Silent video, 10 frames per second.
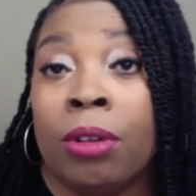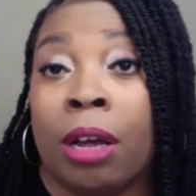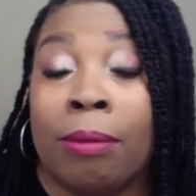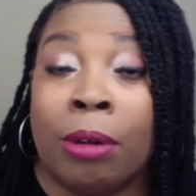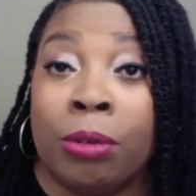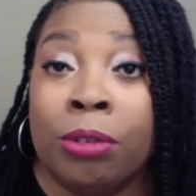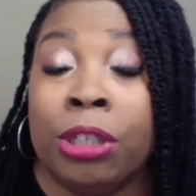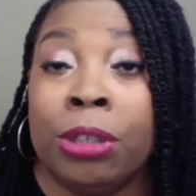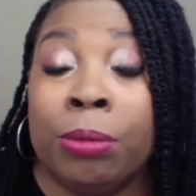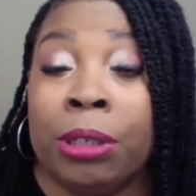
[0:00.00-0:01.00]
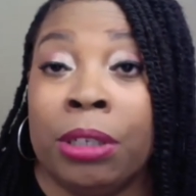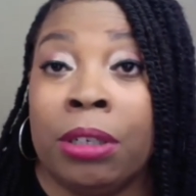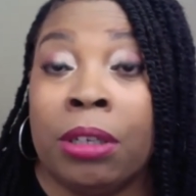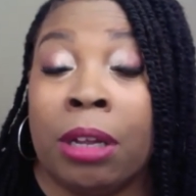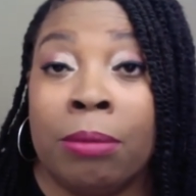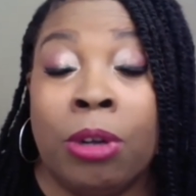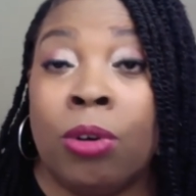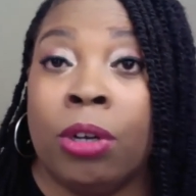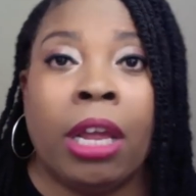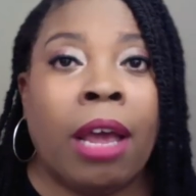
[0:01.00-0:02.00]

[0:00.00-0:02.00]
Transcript: I'm not going to deal with it. I'm going.